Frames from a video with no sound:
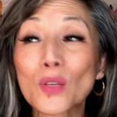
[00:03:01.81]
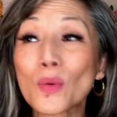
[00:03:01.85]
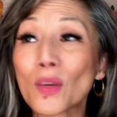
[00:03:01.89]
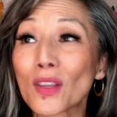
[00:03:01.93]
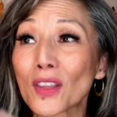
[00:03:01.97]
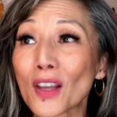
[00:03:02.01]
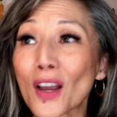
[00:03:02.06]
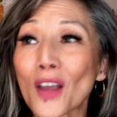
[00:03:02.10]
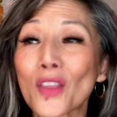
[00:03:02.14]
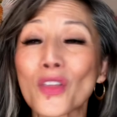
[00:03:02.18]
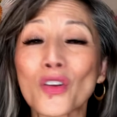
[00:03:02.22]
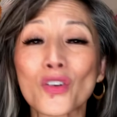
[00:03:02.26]
with
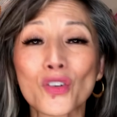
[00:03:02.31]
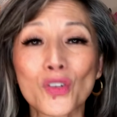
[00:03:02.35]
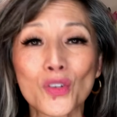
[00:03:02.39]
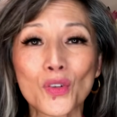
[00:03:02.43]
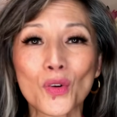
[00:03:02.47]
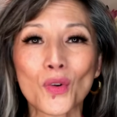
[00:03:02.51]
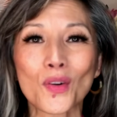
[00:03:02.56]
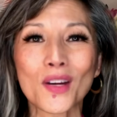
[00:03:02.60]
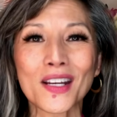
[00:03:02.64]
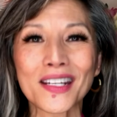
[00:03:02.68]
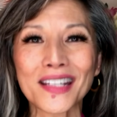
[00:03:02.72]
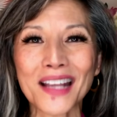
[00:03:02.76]
other
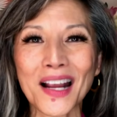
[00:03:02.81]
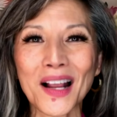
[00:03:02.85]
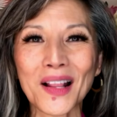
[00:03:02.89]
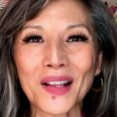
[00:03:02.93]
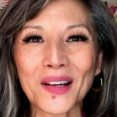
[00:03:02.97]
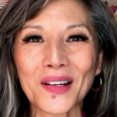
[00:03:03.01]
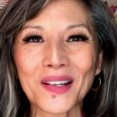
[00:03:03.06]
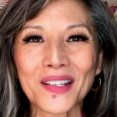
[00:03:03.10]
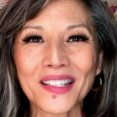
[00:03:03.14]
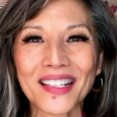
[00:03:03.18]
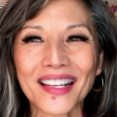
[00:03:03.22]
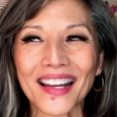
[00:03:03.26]

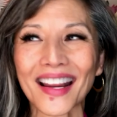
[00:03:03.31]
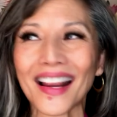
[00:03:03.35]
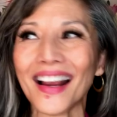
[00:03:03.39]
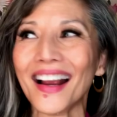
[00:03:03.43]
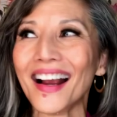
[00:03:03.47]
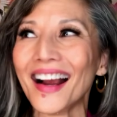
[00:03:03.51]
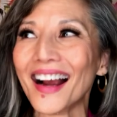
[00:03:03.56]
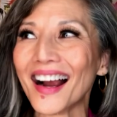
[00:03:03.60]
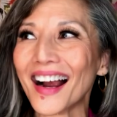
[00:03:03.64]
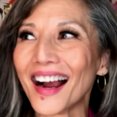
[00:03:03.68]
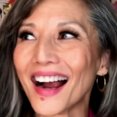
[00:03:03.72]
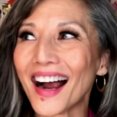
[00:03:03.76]
storytellers,
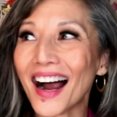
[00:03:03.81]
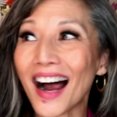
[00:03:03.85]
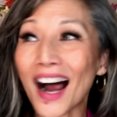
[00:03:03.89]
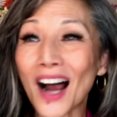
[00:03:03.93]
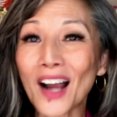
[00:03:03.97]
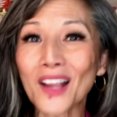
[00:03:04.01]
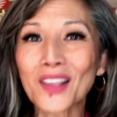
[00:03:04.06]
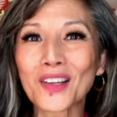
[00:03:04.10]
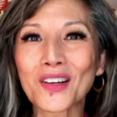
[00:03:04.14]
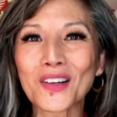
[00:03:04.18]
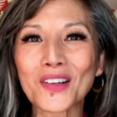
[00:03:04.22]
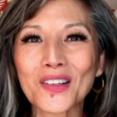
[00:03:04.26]

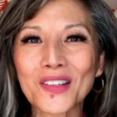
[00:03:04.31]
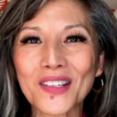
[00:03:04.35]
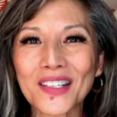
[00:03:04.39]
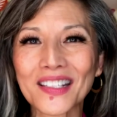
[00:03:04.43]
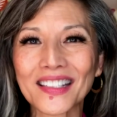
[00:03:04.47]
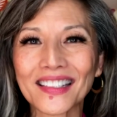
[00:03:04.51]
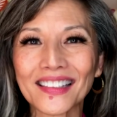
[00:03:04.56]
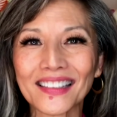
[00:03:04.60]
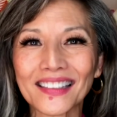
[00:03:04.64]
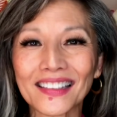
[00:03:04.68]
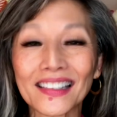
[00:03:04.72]
others,